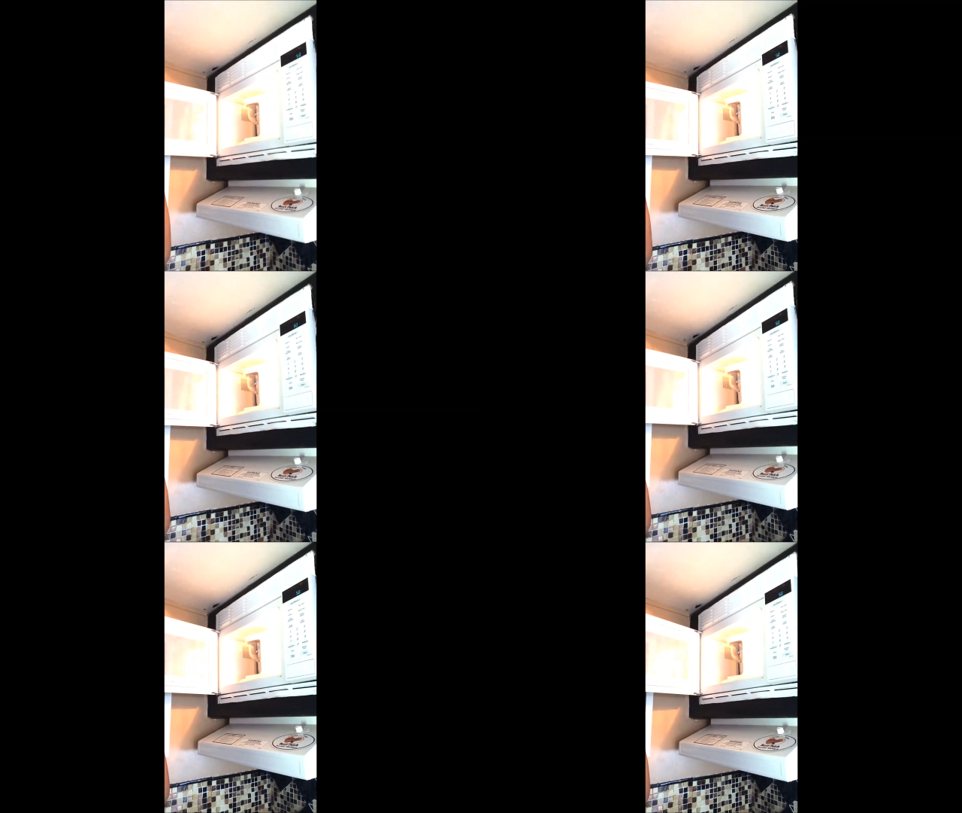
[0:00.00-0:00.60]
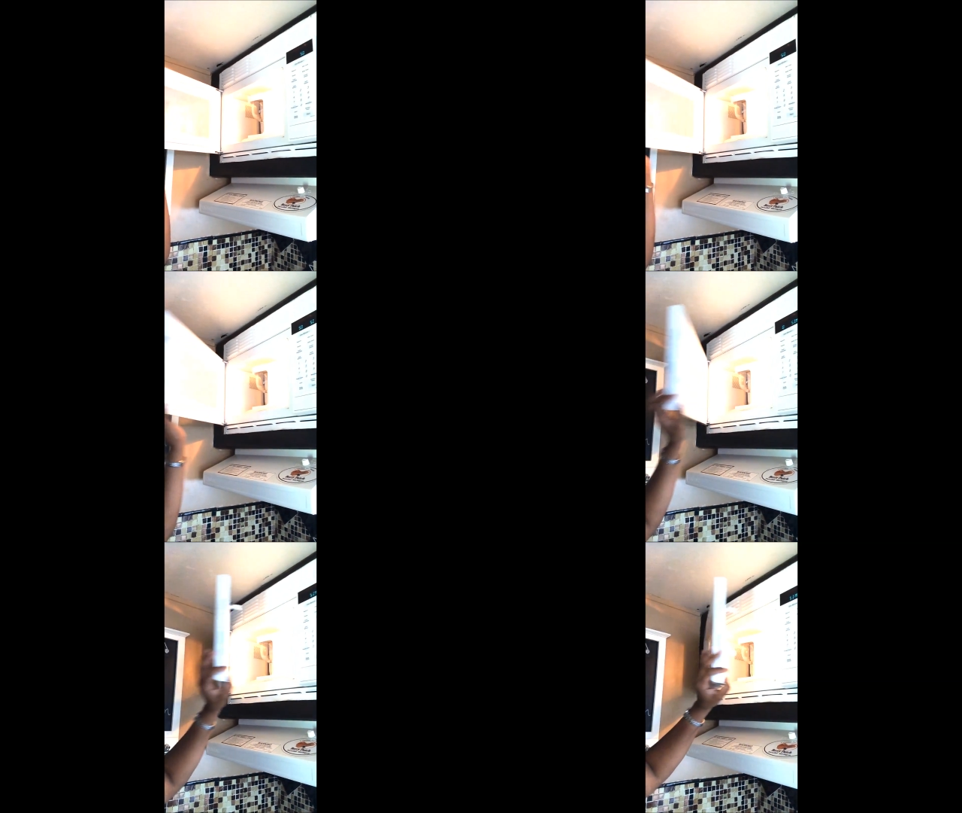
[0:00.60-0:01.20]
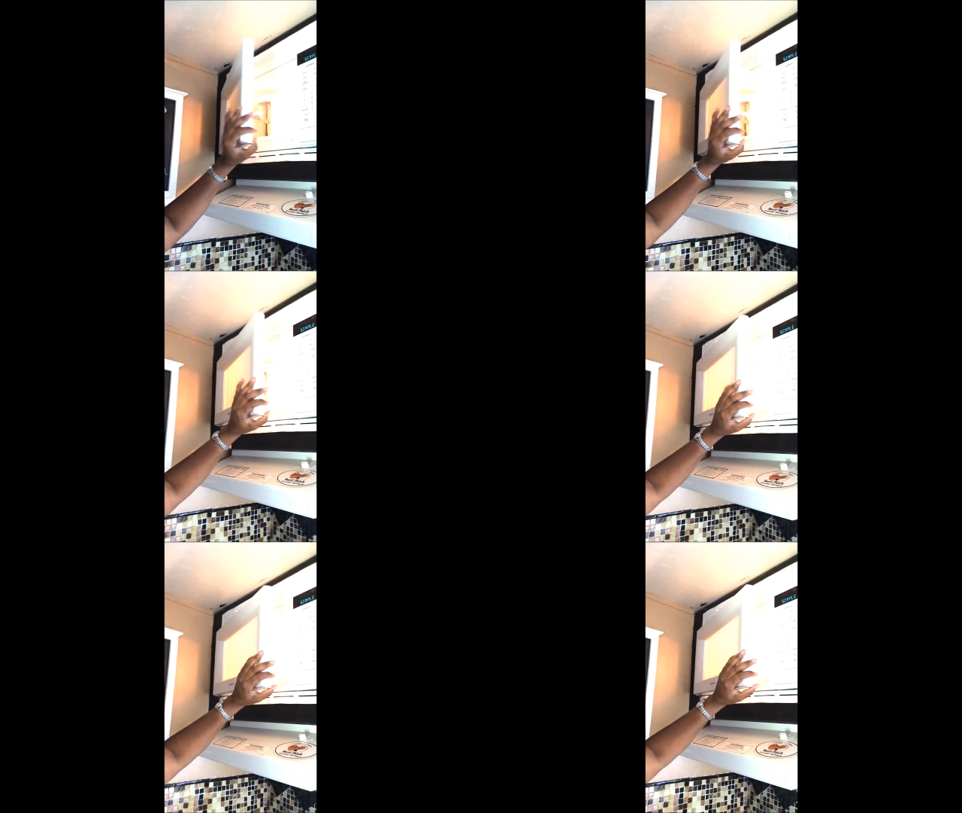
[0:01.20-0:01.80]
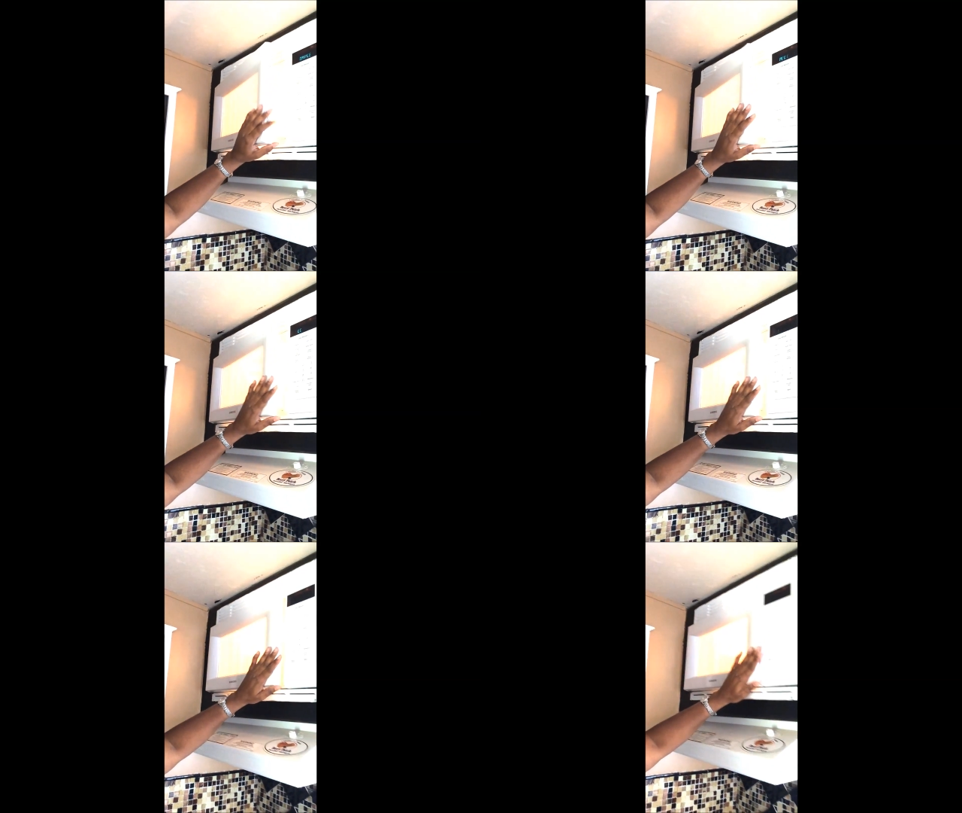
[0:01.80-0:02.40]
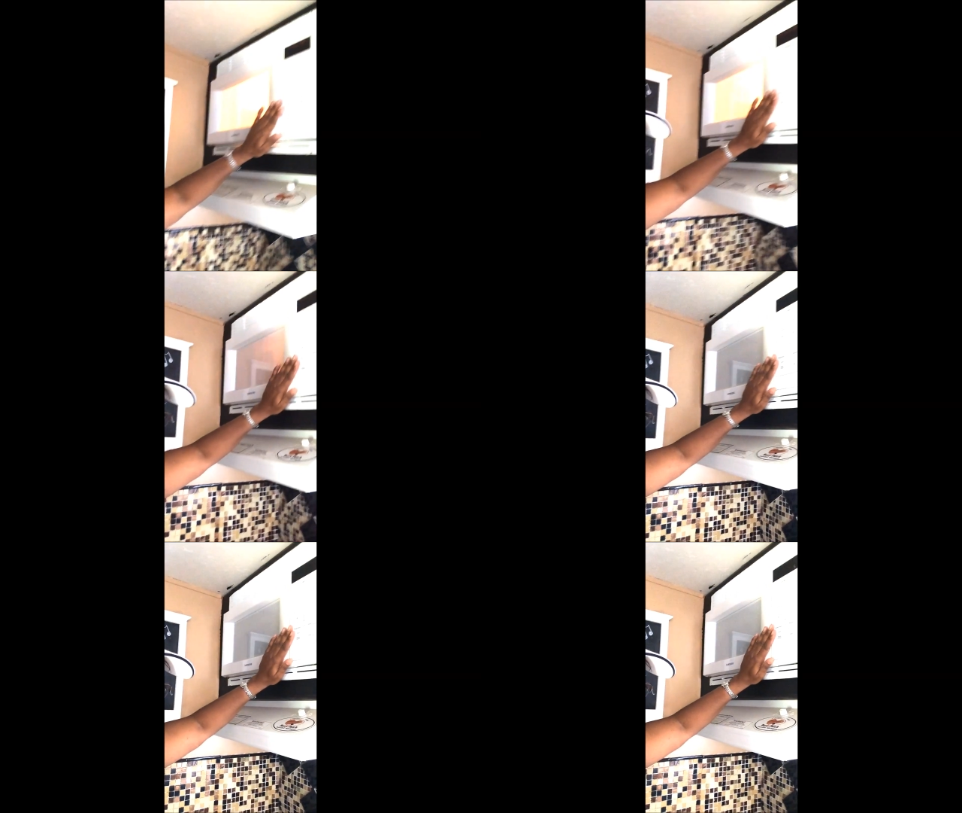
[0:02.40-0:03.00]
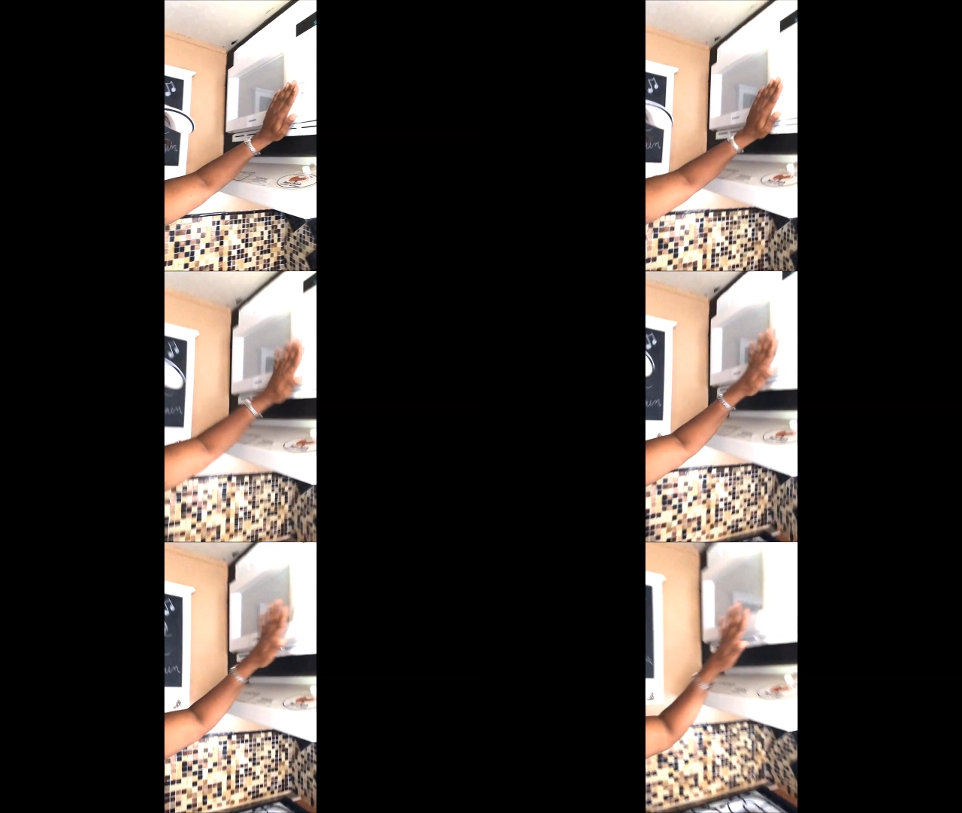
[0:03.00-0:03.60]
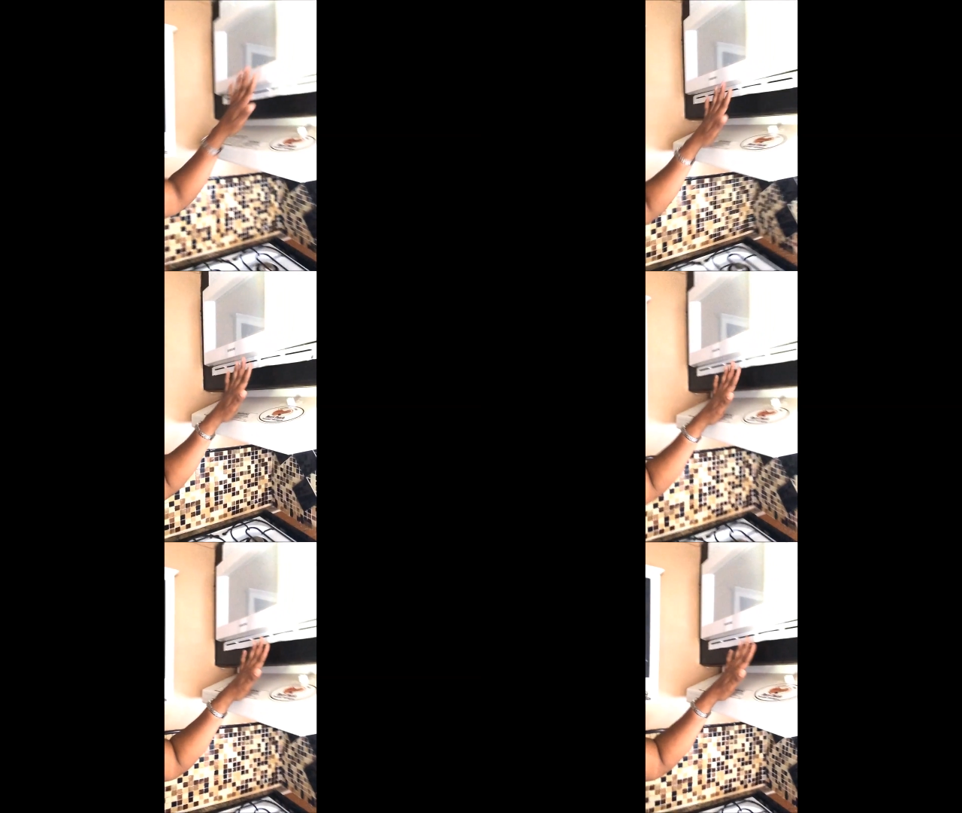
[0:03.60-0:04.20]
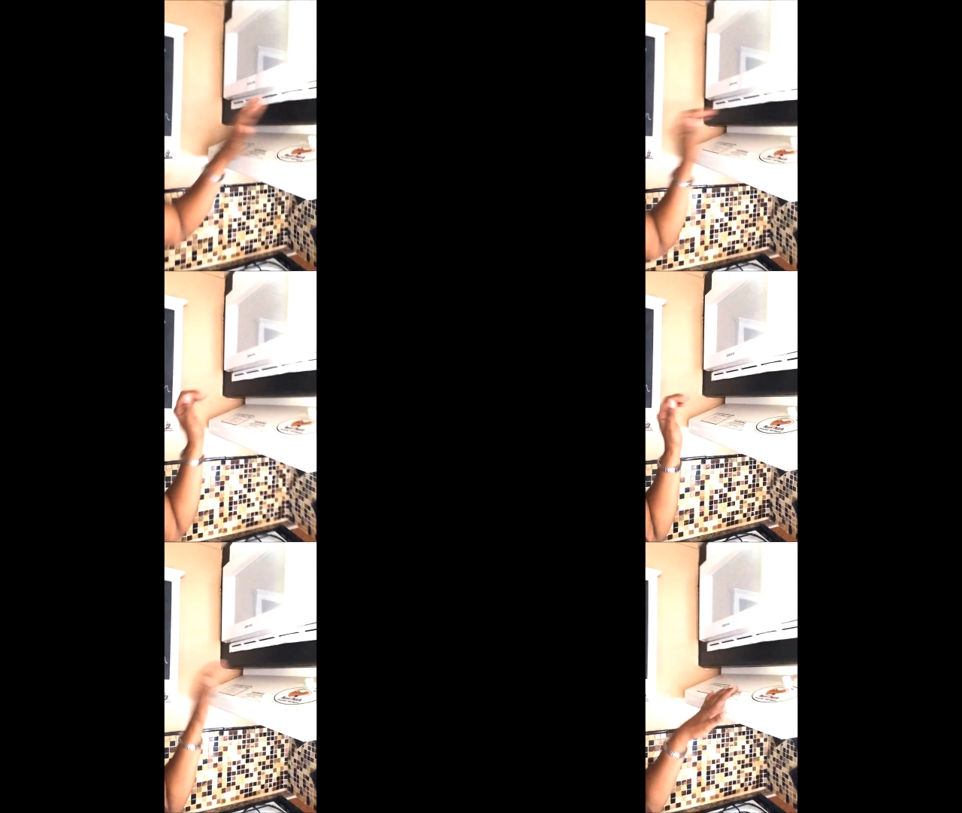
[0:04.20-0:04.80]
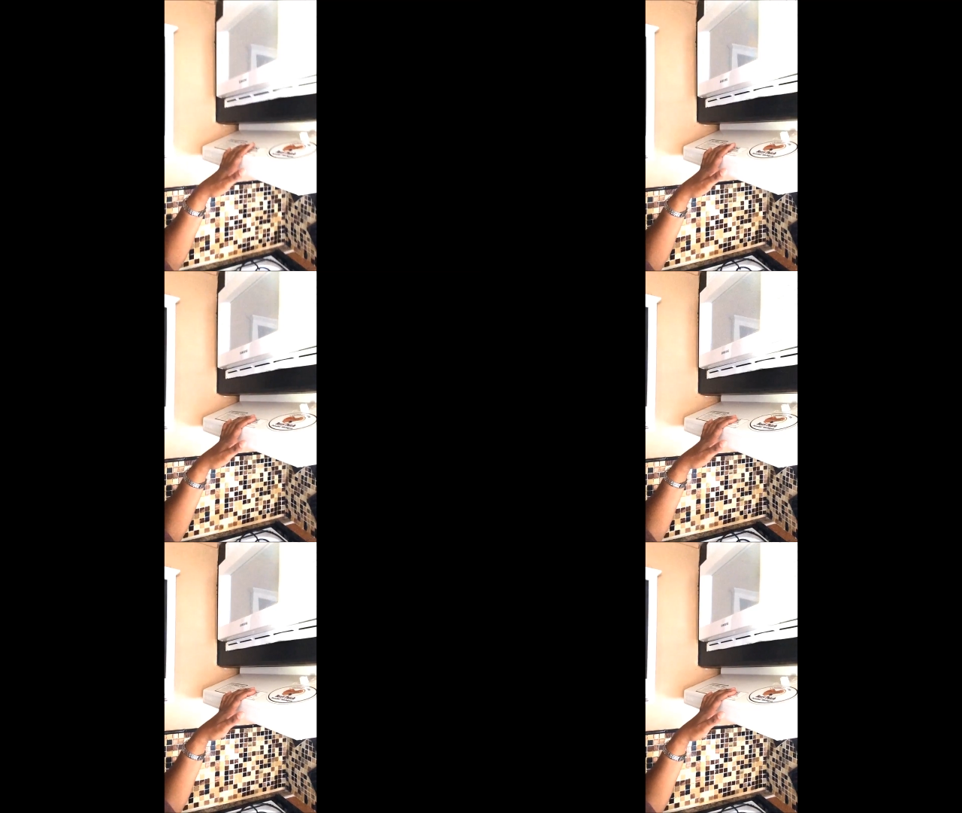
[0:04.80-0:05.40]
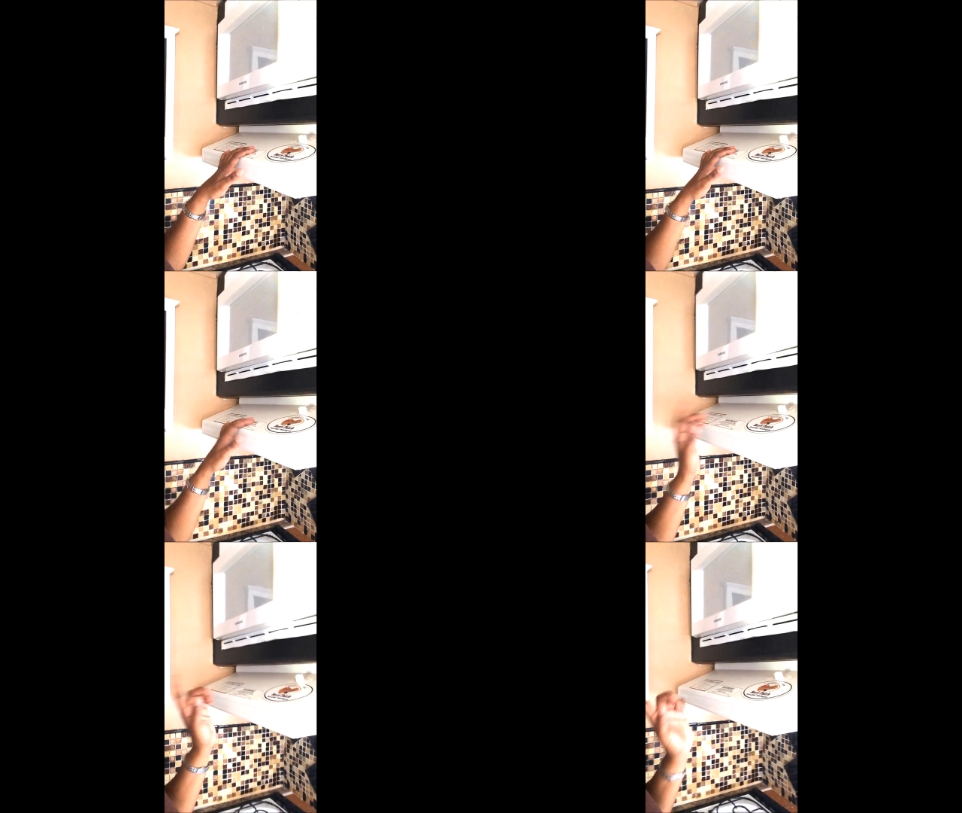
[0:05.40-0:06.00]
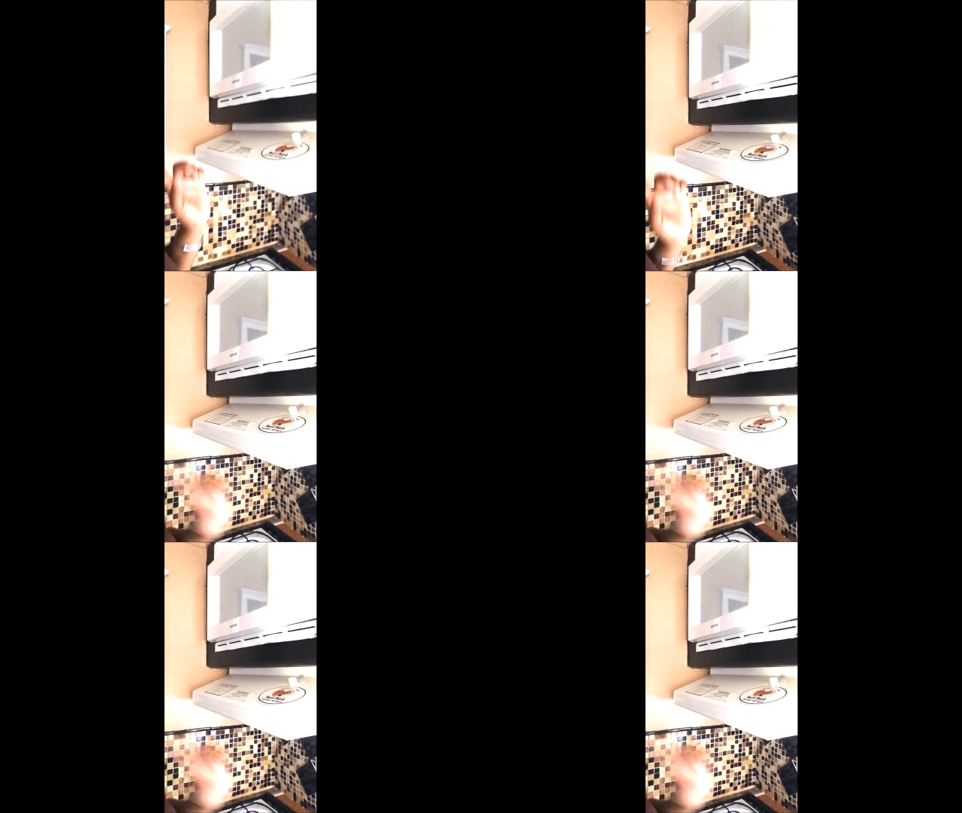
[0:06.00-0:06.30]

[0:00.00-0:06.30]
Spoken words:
[unreadable: no face in view]